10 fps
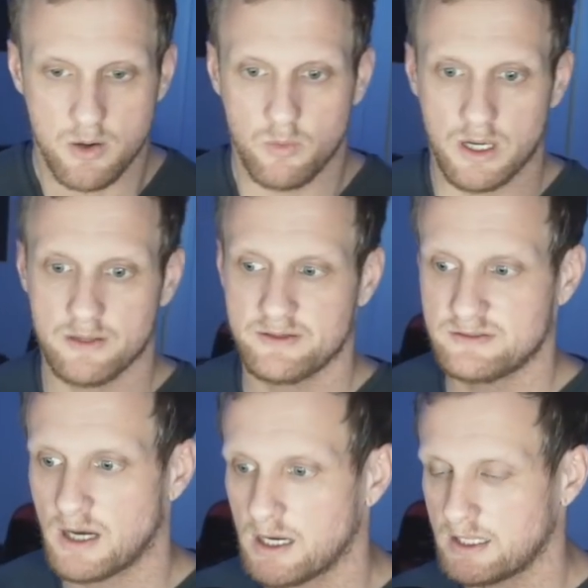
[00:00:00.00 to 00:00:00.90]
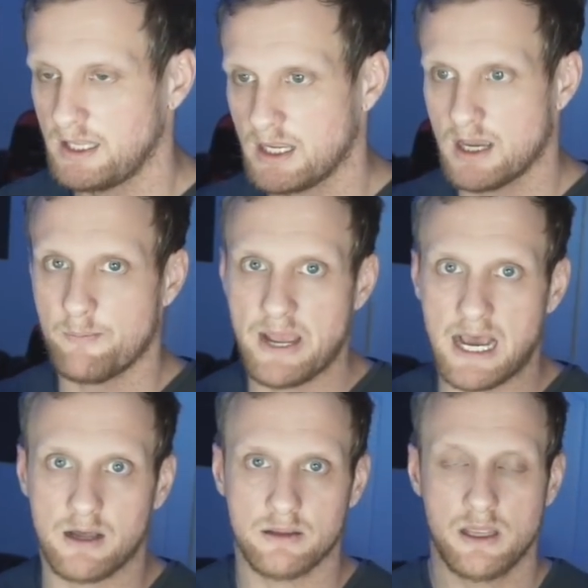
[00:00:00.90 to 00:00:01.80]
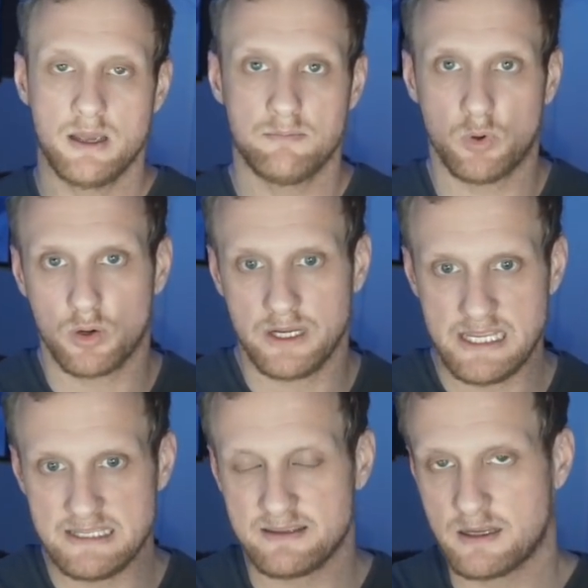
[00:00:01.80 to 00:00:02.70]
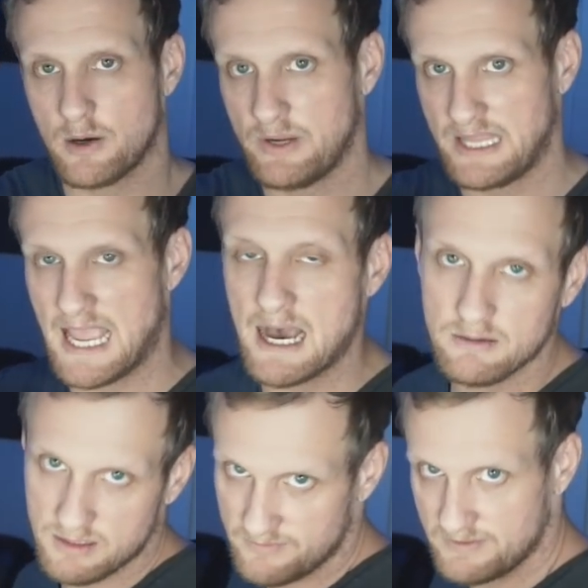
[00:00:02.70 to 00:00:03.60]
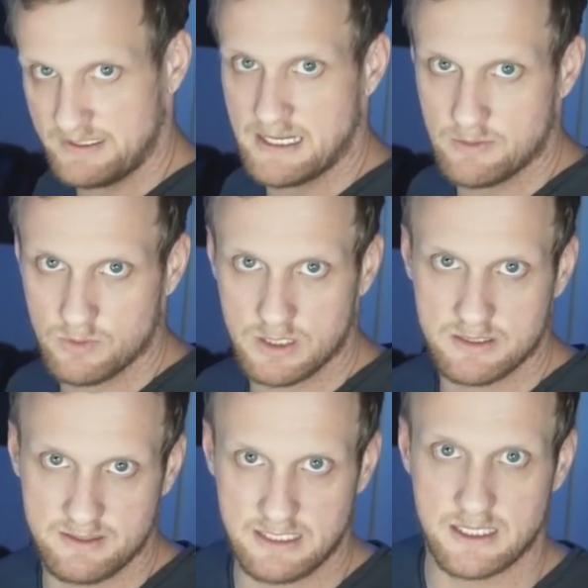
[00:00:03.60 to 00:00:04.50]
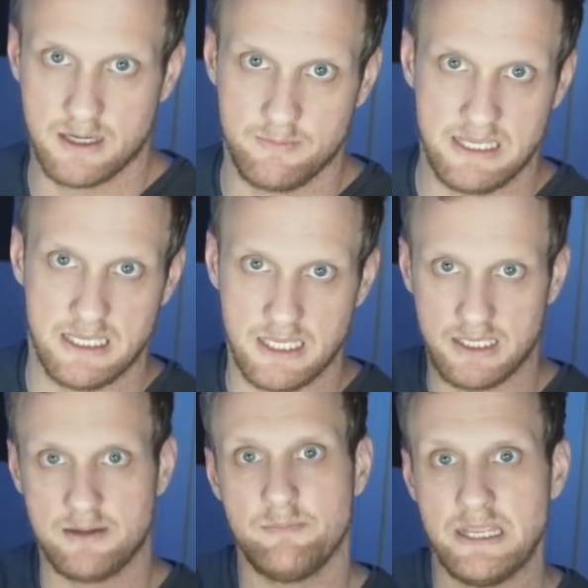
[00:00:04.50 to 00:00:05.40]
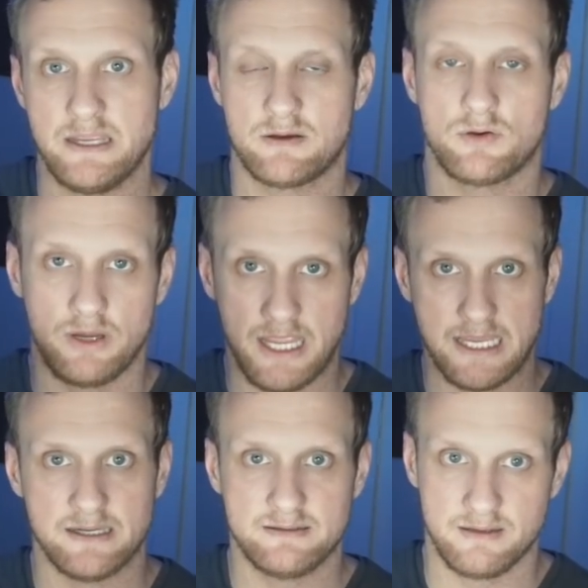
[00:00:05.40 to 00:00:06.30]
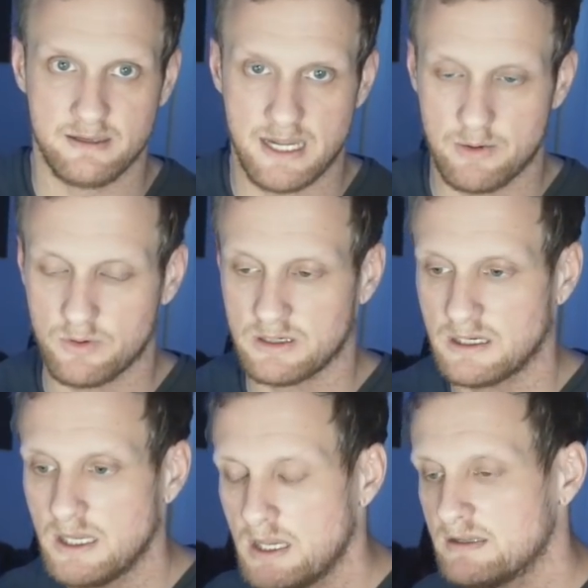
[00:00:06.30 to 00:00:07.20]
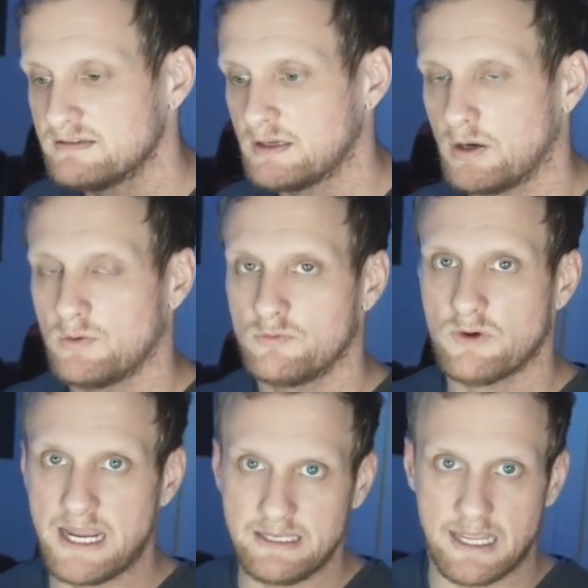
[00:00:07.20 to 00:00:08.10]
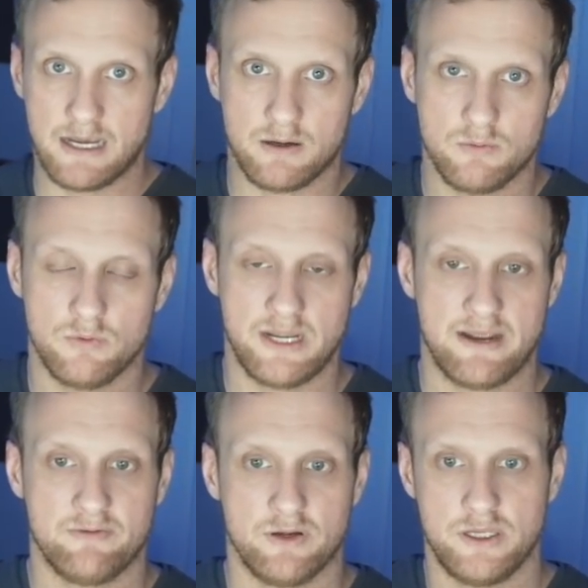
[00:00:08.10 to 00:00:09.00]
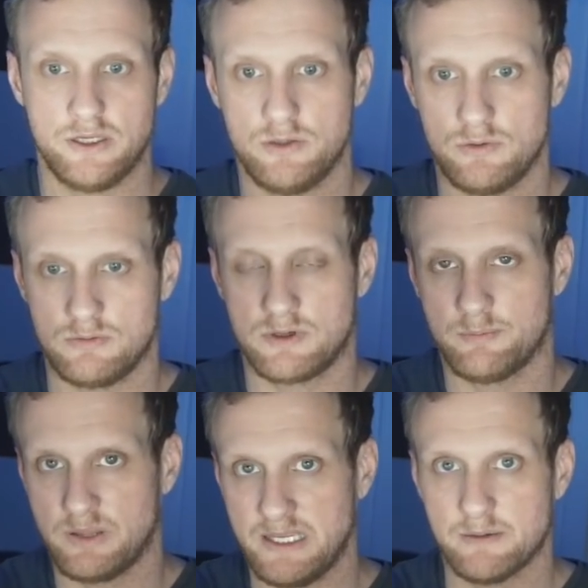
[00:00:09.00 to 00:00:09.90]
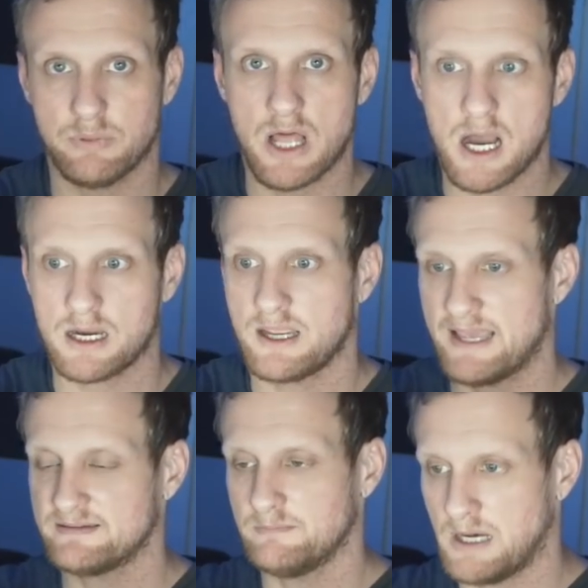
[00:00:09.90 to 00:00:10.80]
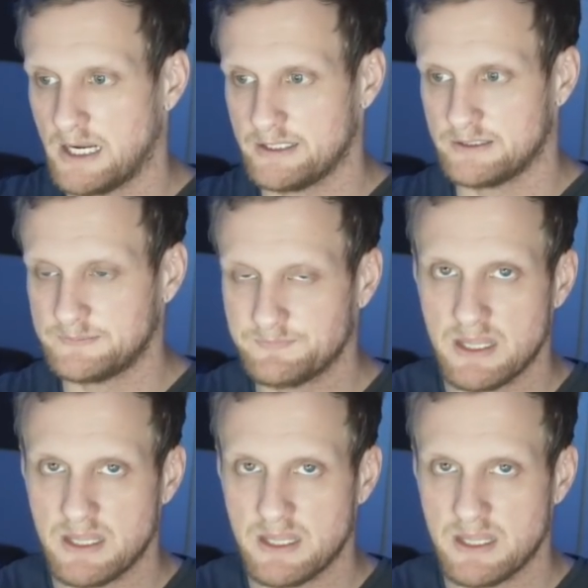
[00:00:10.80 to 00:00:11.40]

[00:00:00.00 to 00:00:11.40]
Well, they're talking about more ETH going out of the network than coming in and being created to the network. So, right now, whenever you complete a block as a miner,